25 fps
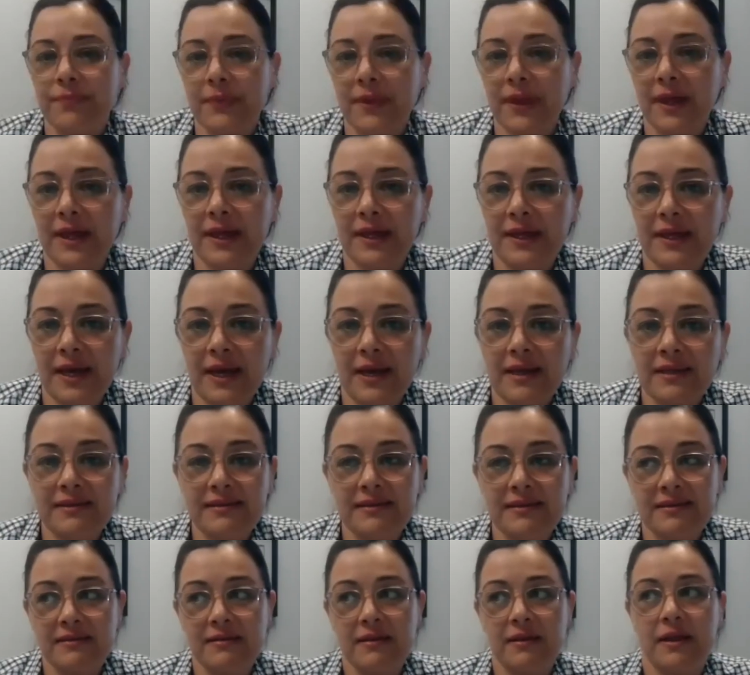Yes,
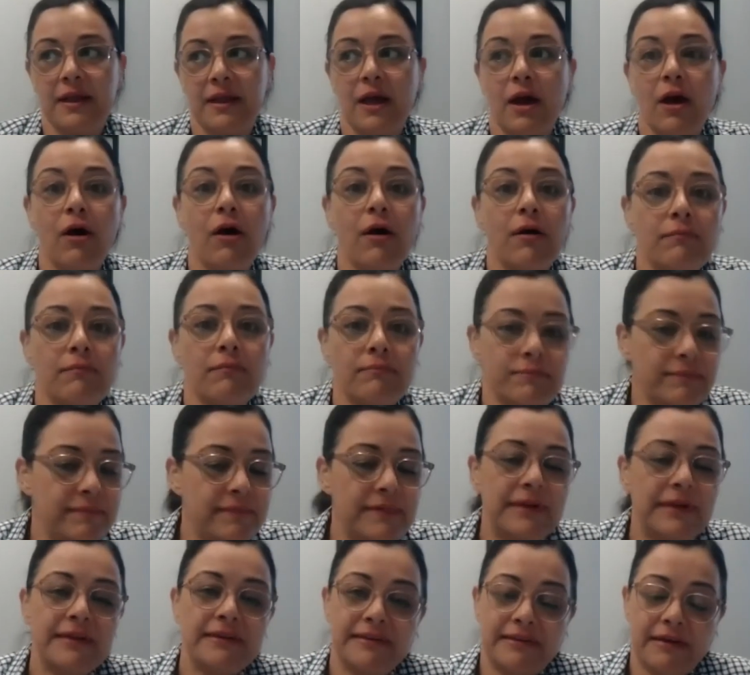
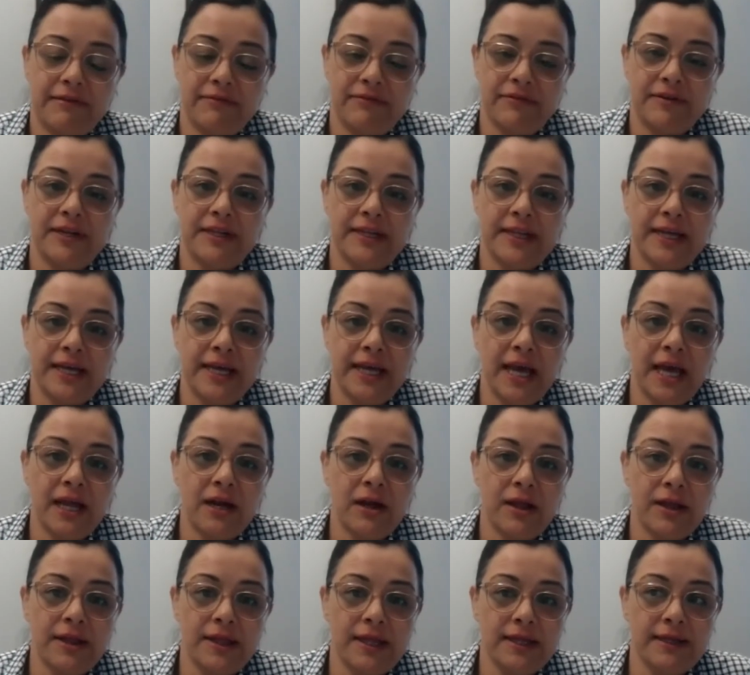definitely. And
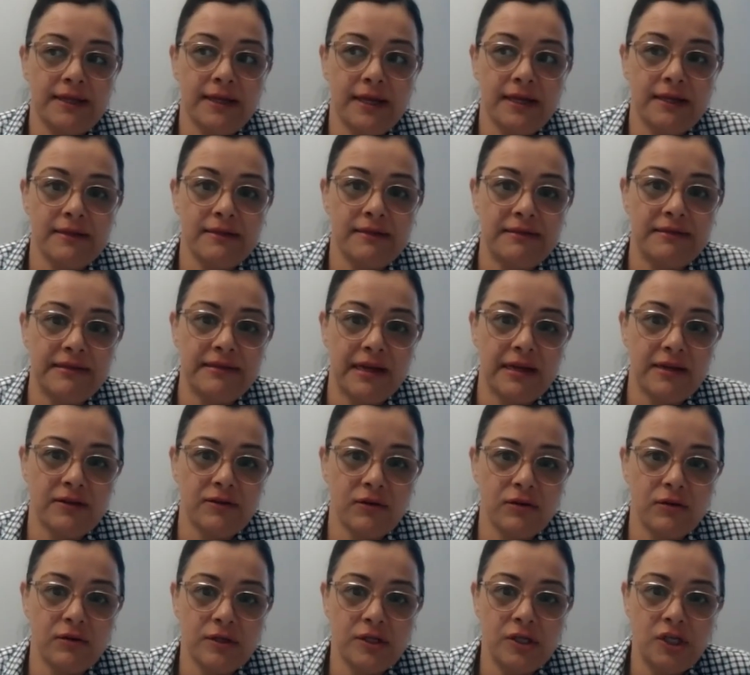I think as
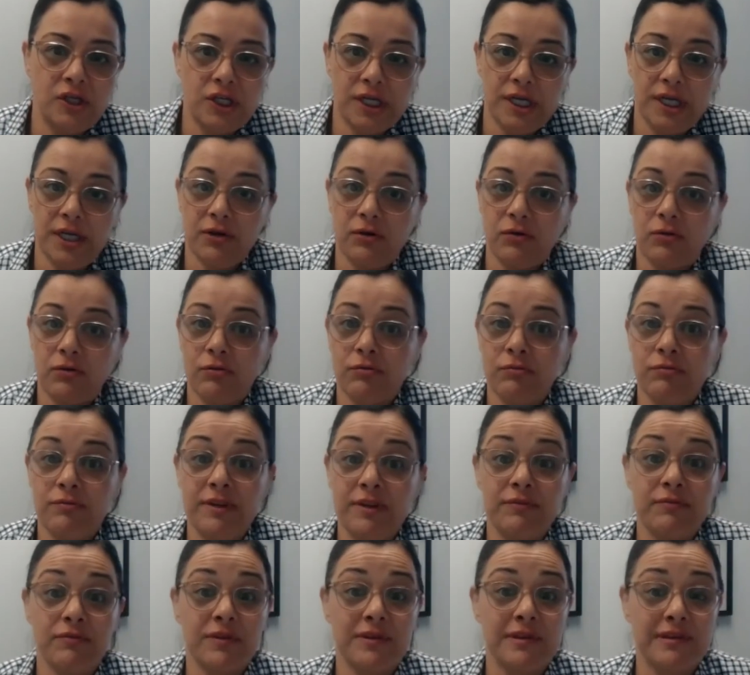technology or
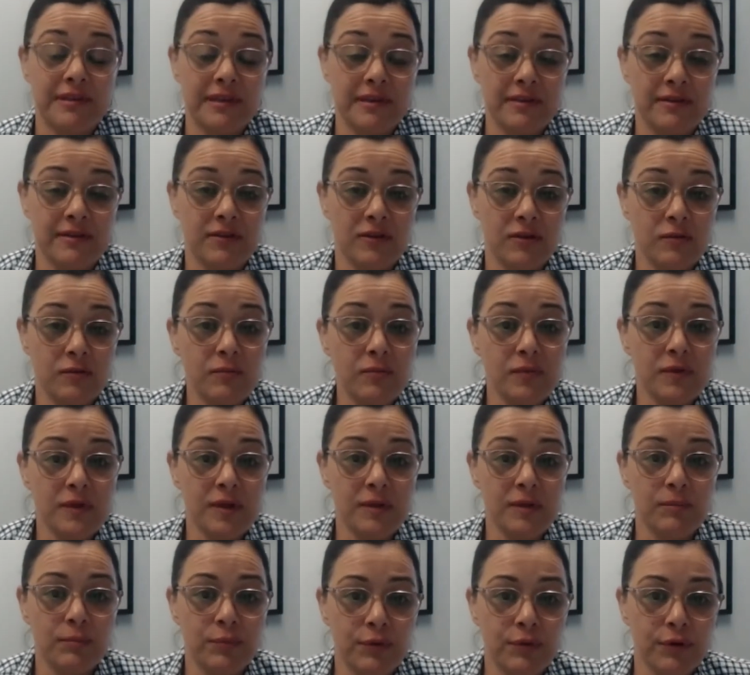different systems
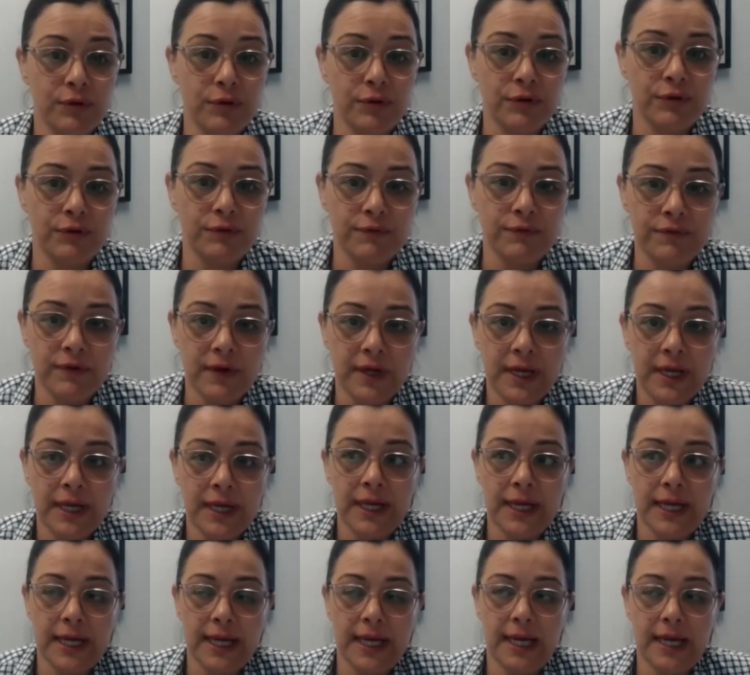improve,
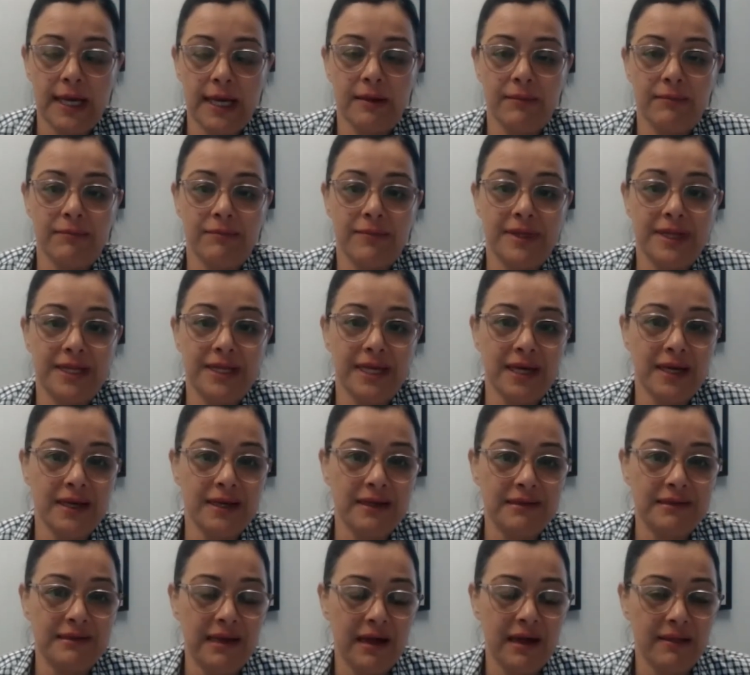the
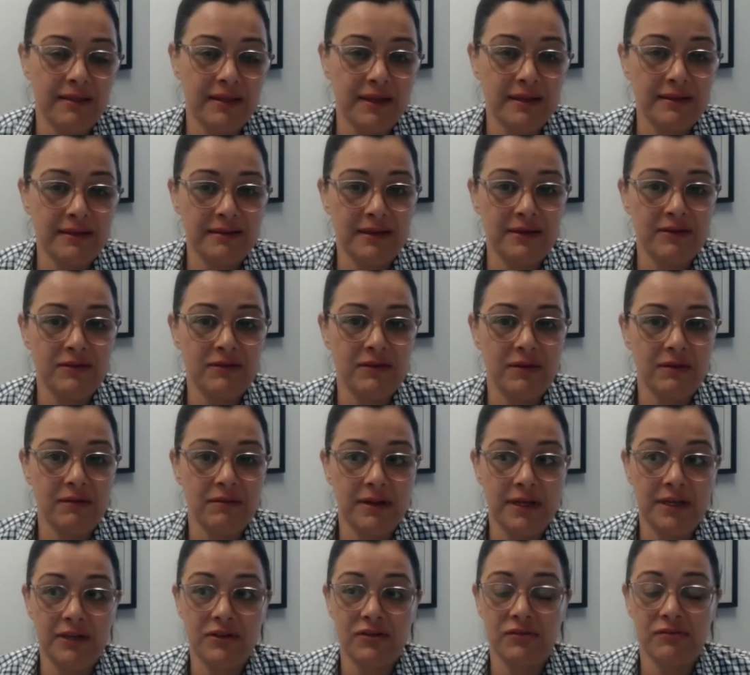key is how things
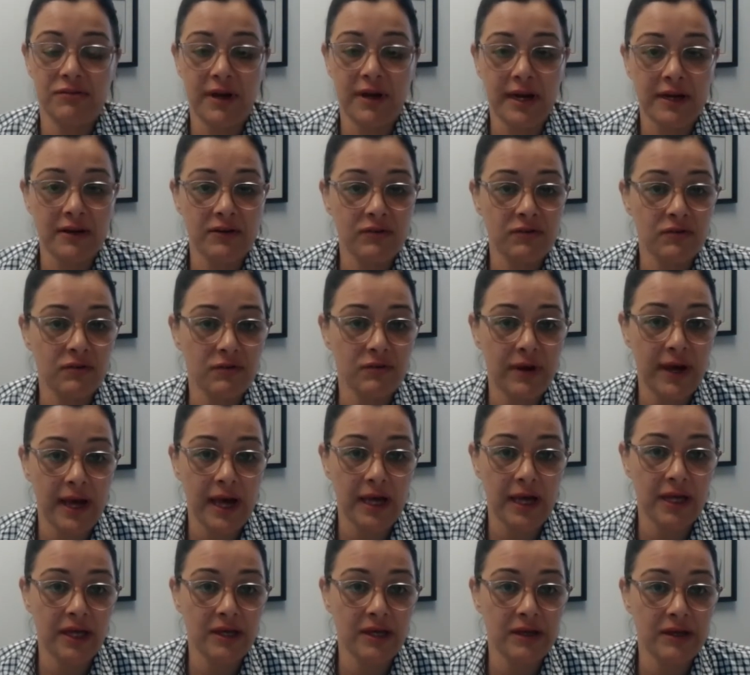interact or
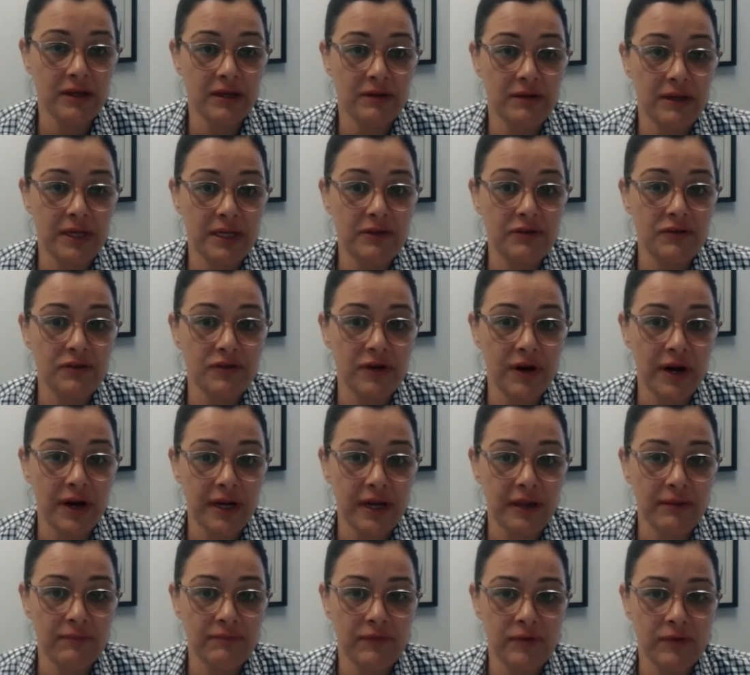how you can
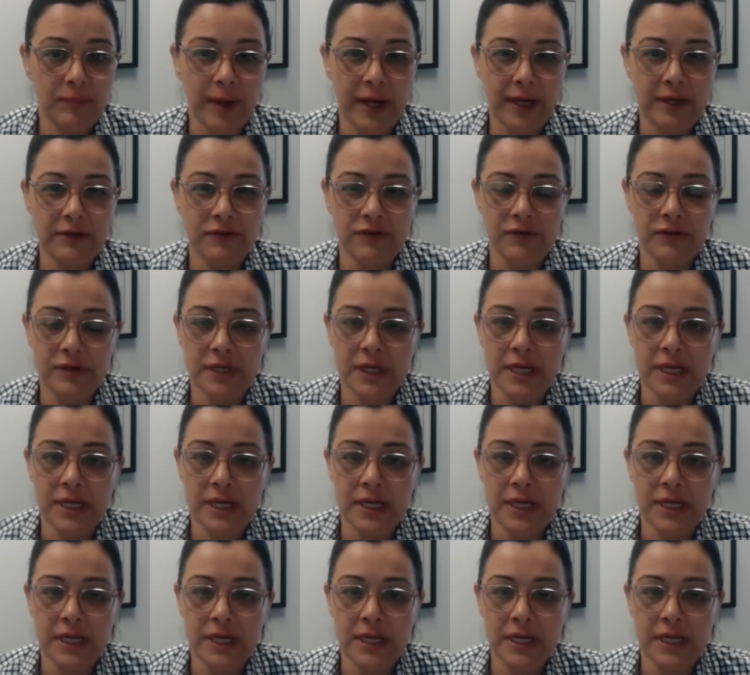integrate information.